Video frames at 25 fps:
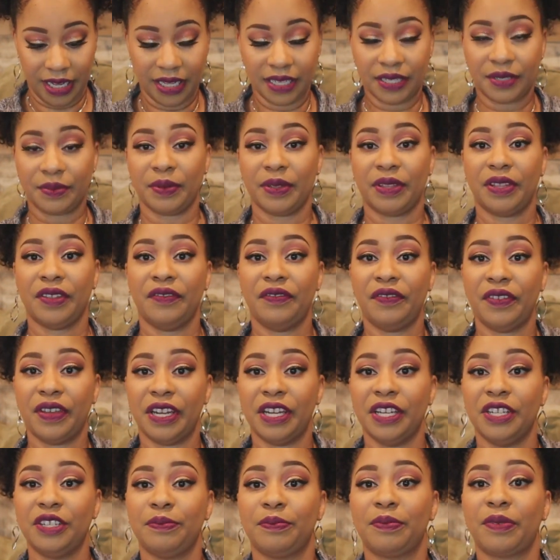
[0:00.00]
is what the
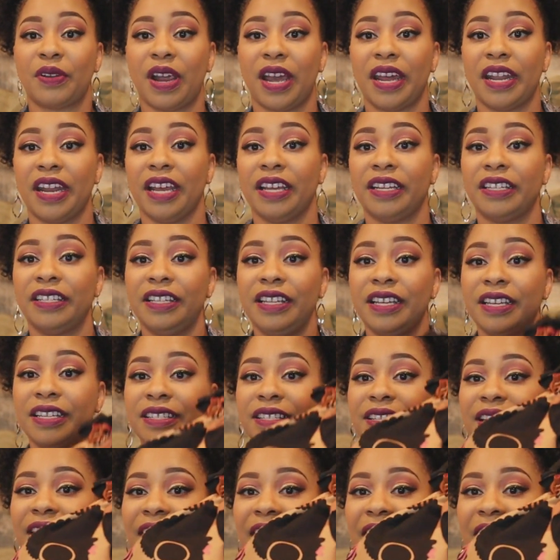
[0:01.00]
finished product
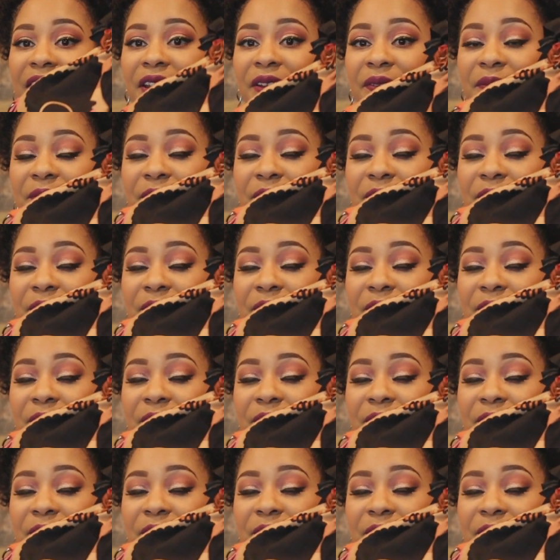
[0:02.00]
looks like.